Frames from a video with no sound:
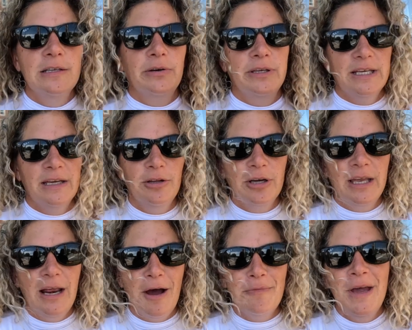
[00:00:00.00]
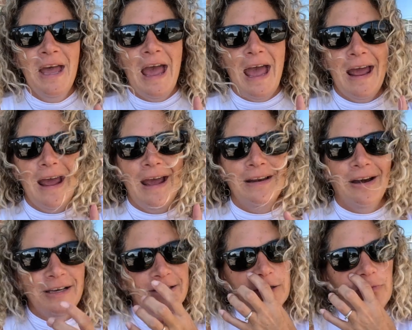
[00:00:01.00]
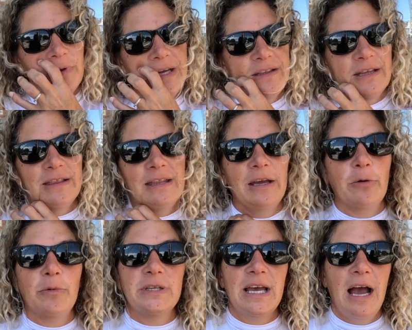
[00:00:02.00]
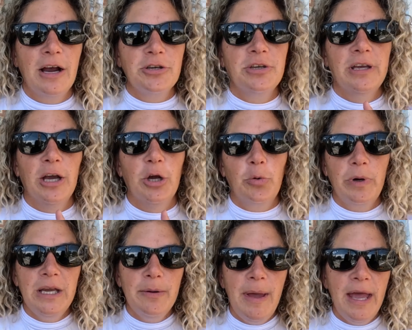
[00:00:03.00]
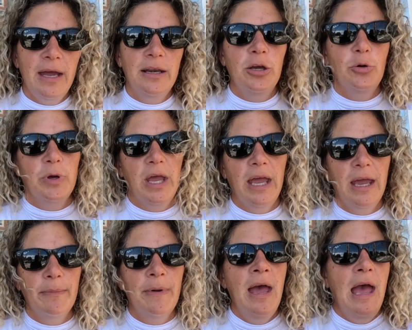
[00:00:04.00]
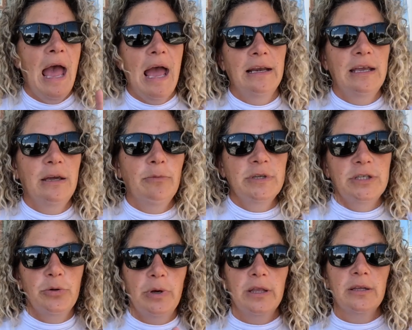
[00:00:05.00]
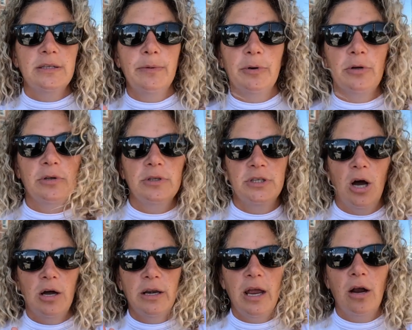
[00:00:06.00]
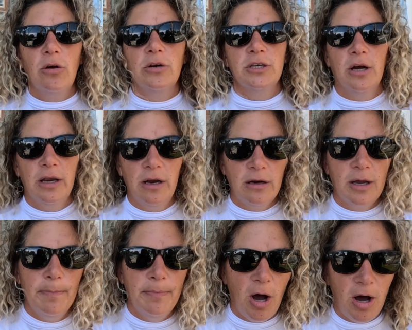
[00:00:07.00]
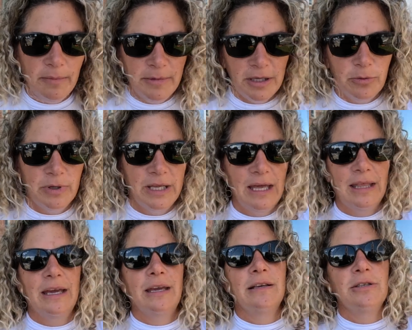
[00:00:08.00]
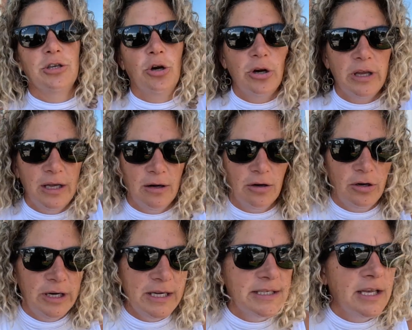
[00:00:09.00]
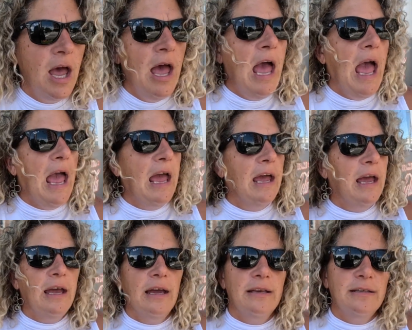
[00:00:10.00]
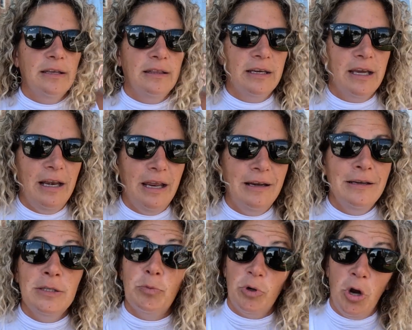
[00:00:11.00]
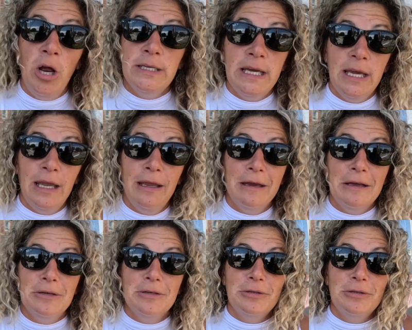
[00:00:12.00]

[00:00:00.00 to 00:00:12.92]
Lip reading: So I did look it up, and I did read that it was actually a Greek man who came, and he was doing the typical donair kebab that you would get like in Turkey or Greece, and the Canadians were not taking it.